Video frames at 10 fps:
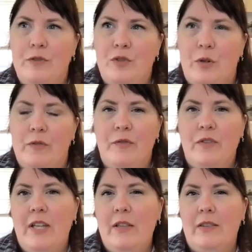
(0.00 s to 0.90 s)
sort of
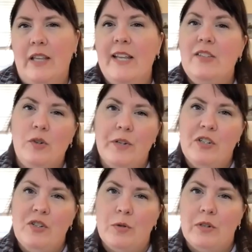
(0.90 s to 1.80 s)
the
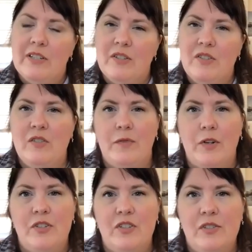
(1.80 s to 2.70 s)
history tourists
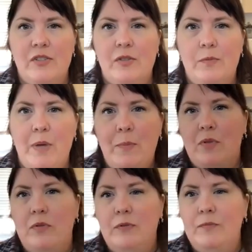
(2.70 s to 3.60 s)
versus
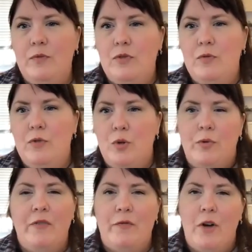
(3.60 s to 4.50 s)
people
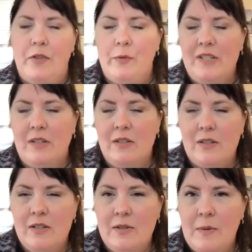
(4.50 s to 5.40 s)
touring for other reasons?